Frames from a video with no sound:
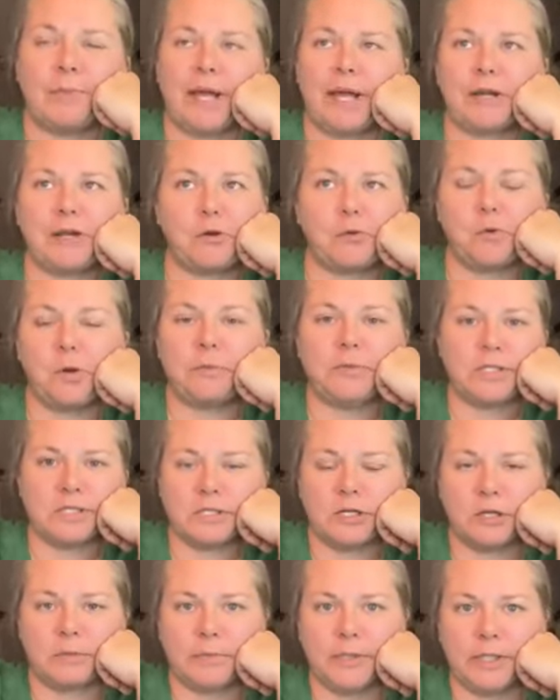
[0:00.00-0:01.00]
Pioneer
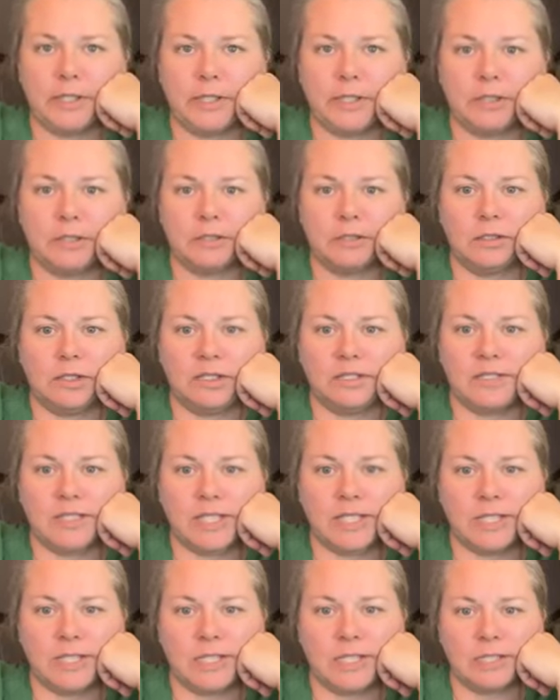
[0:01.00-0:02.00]
Woman's cookbook and
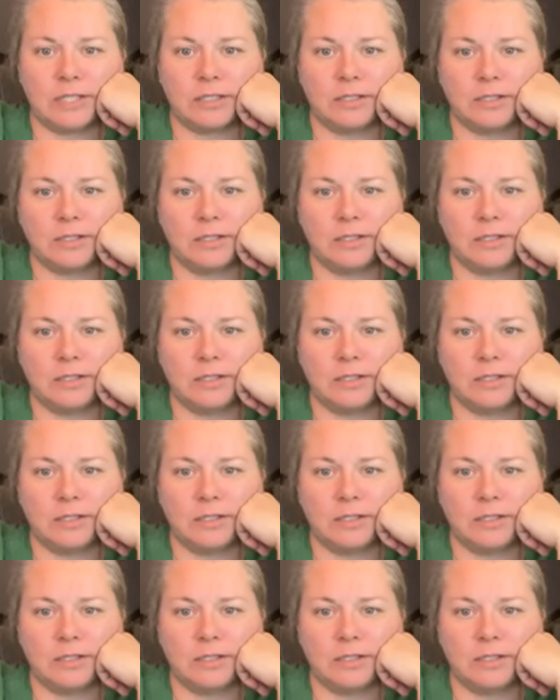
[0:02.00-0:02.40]
send it.